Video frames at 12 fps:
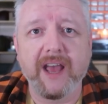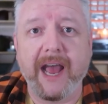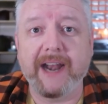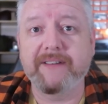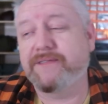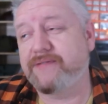
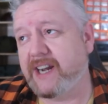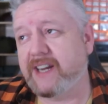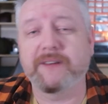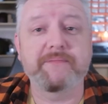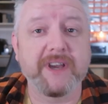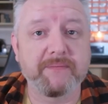And
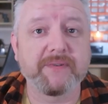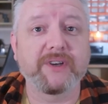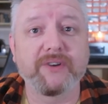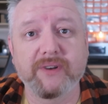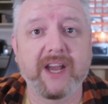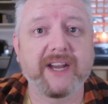frankly,
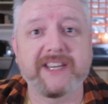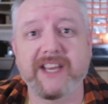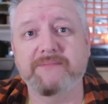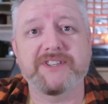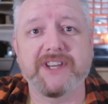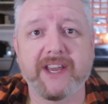people who like
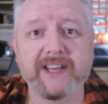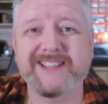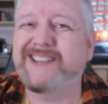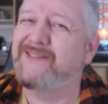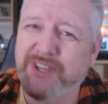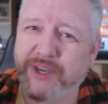dipsticks,